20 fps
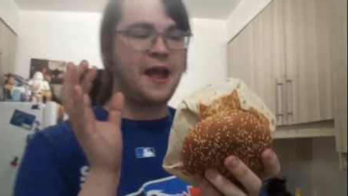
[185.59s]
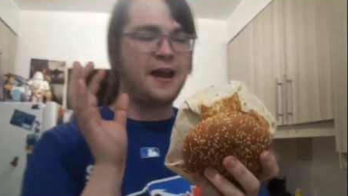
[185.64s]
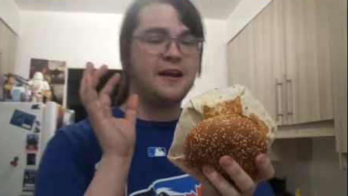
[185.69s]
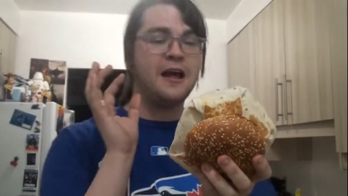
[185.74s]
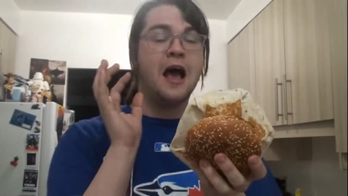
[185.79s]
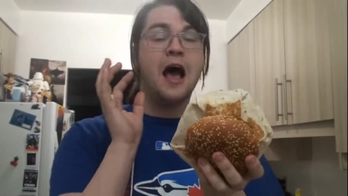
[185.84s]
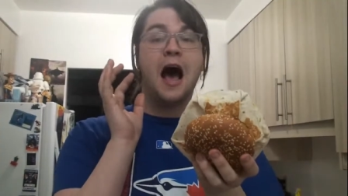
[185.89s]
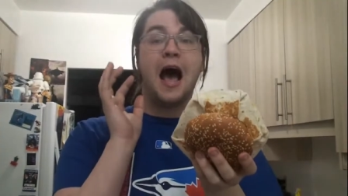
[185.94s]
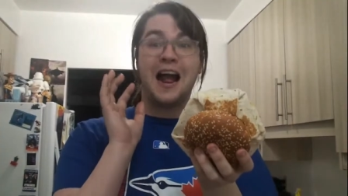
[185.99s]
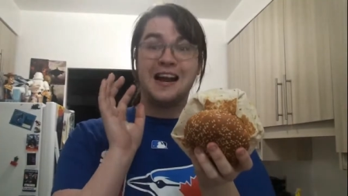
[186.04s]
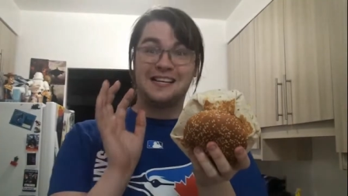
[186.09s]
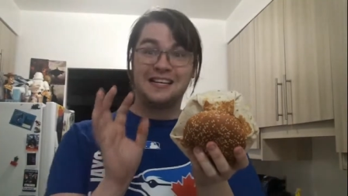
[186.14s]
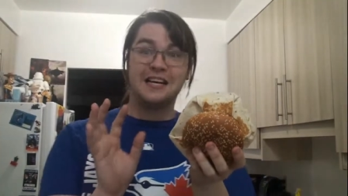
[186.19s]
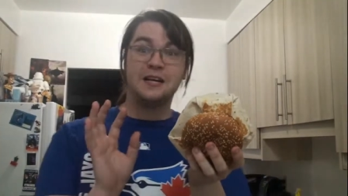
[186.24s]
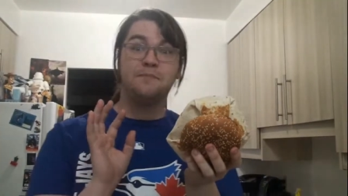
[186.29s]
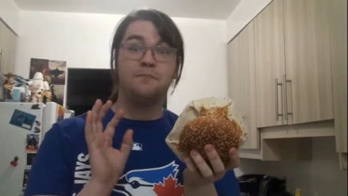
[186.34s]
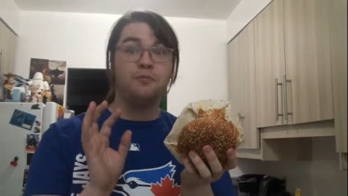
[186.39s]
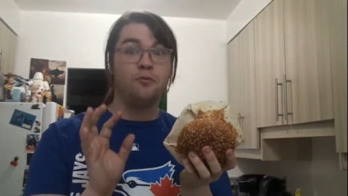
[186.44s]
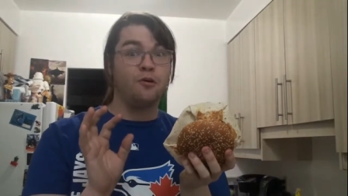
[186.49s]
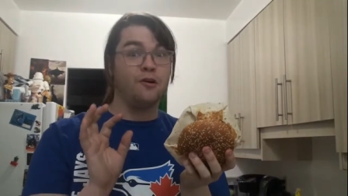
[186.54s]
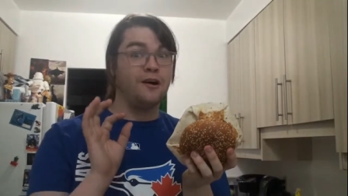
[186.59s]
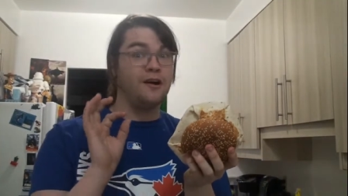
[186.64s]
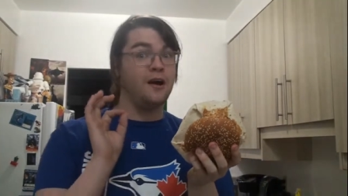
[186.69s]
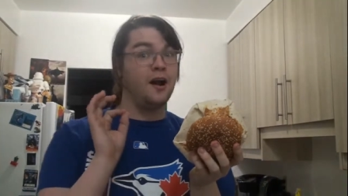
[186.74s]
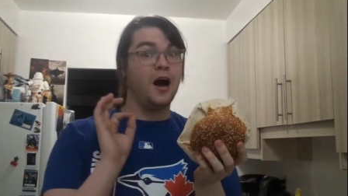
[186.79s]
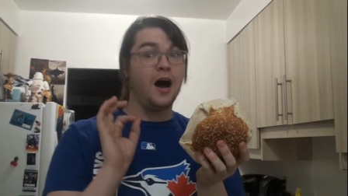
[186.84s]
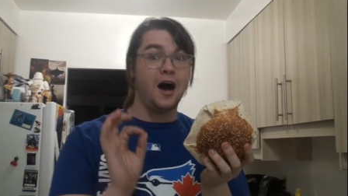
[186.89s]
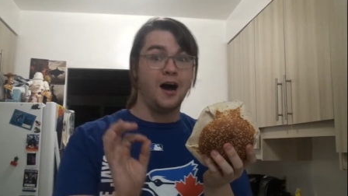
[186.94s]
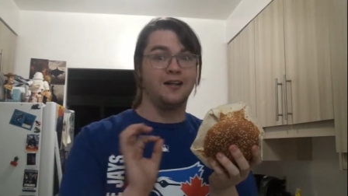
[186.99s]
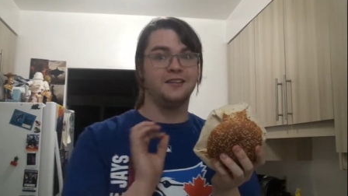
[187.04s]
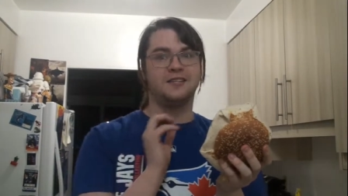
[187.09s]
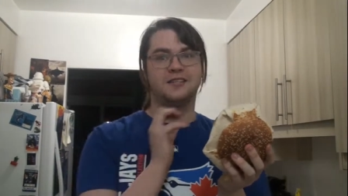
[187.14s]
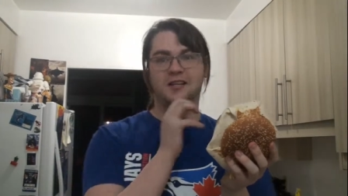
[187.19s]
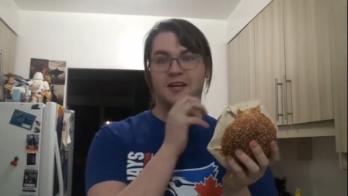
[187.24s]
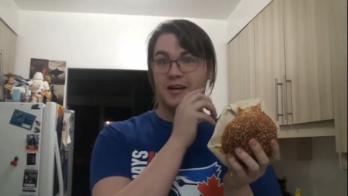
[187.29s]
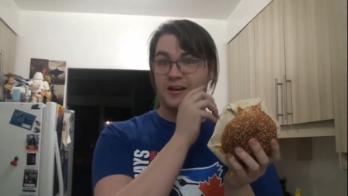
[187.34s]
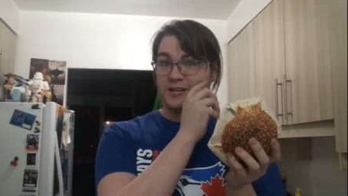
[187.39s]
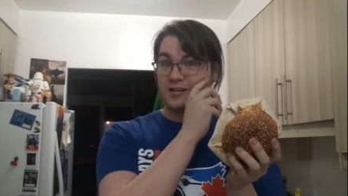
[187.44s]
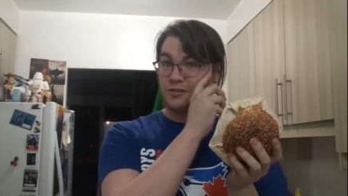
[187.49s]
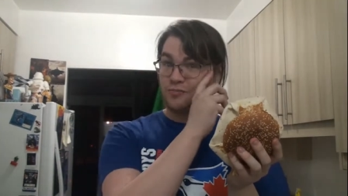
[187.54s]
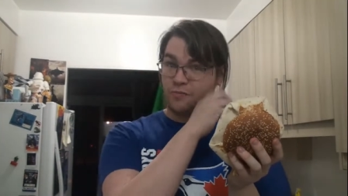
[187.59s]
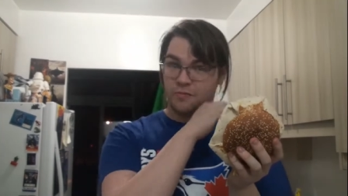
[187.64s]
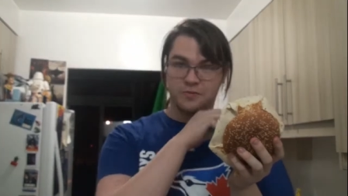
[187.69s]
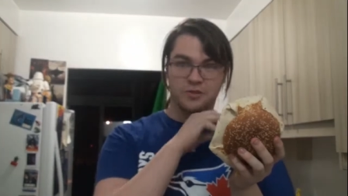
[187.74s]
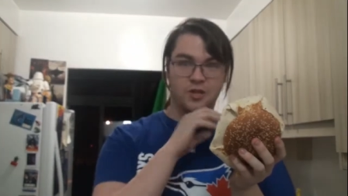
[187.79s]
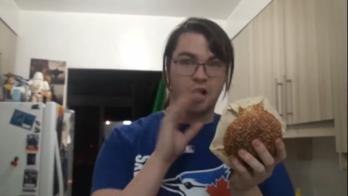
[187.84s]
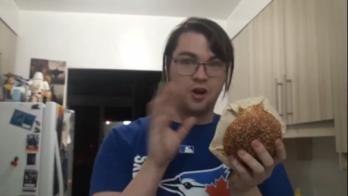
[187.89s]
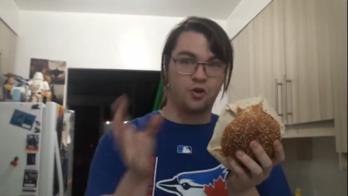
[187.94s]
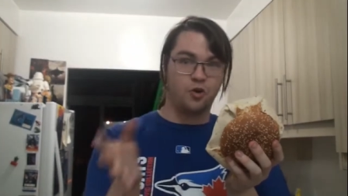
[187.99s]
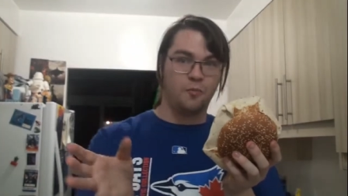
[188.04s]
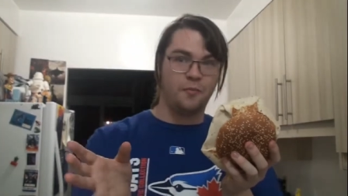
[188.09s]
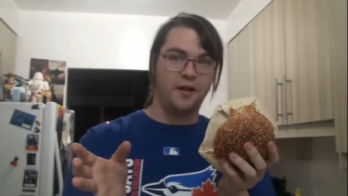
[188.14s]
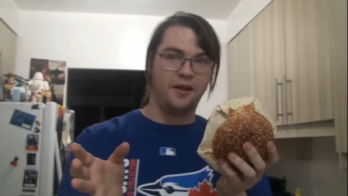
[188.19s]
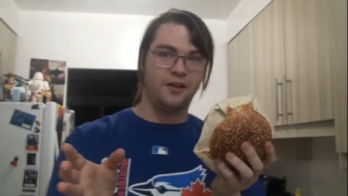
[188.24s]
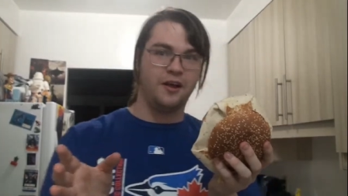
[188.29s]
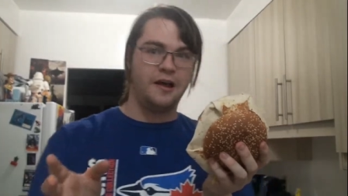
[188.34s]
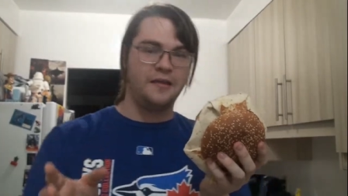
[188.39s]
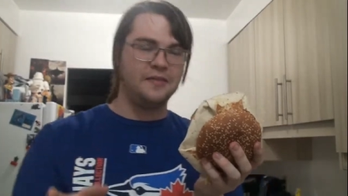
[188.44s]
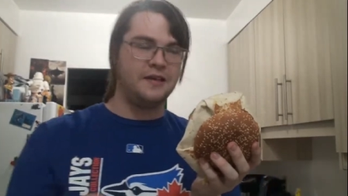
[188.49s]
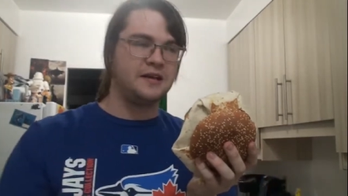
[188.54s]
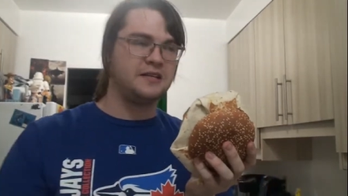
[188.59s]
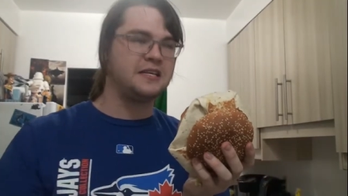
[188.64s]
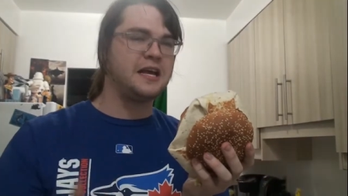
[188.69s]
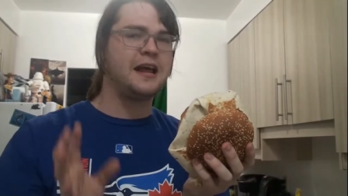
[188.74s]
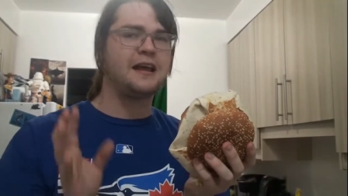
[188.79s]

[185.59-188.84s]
And I did put hot sauce from Taco Bell on this.